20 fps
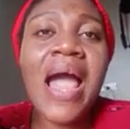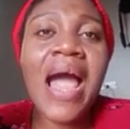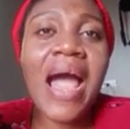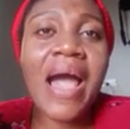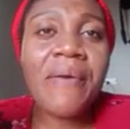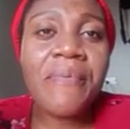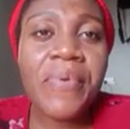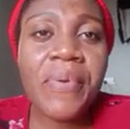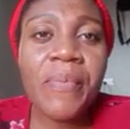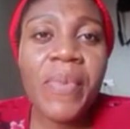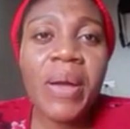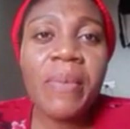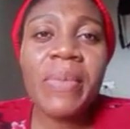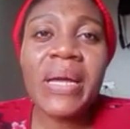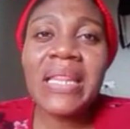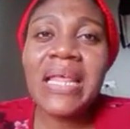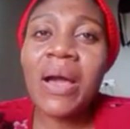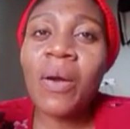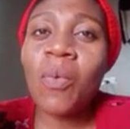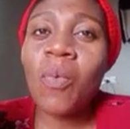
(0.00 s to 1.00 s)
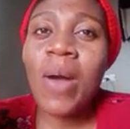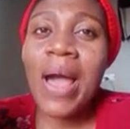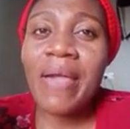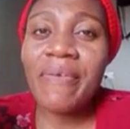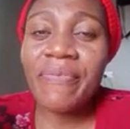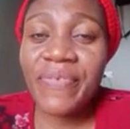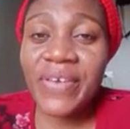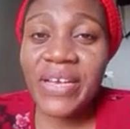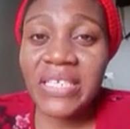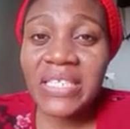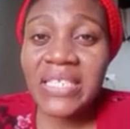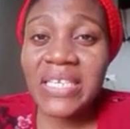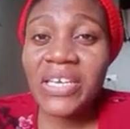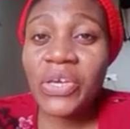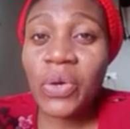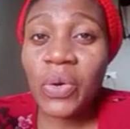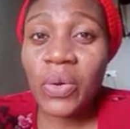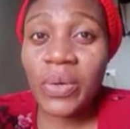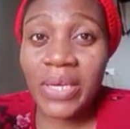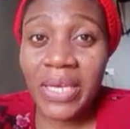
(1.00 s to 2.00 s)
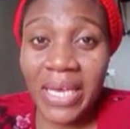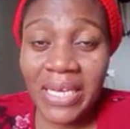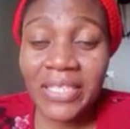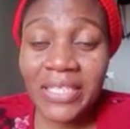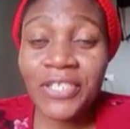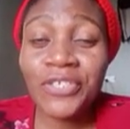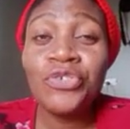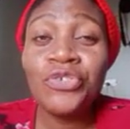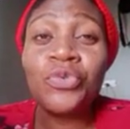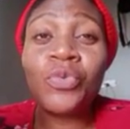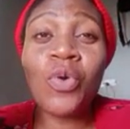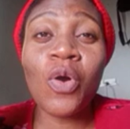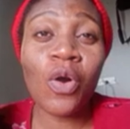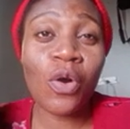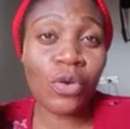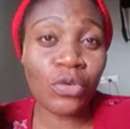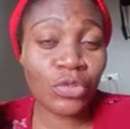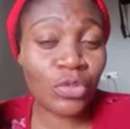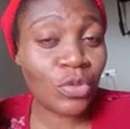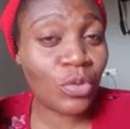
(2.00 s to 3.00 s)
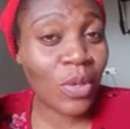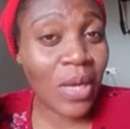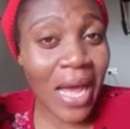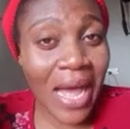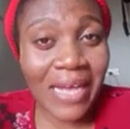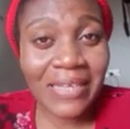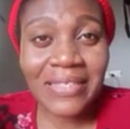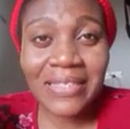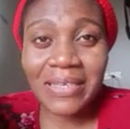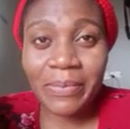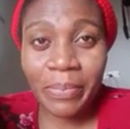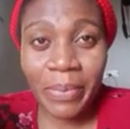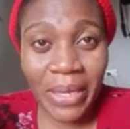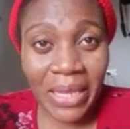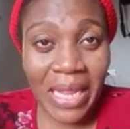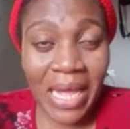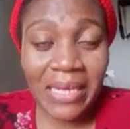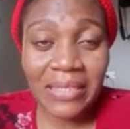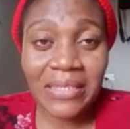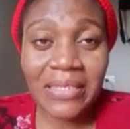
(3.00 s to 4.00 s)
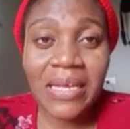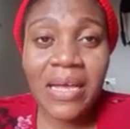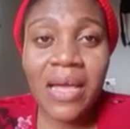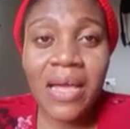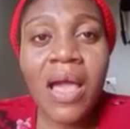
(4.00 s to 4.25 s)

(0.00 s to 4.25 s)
And remember that while fixing your gate, you will also cast the pillars.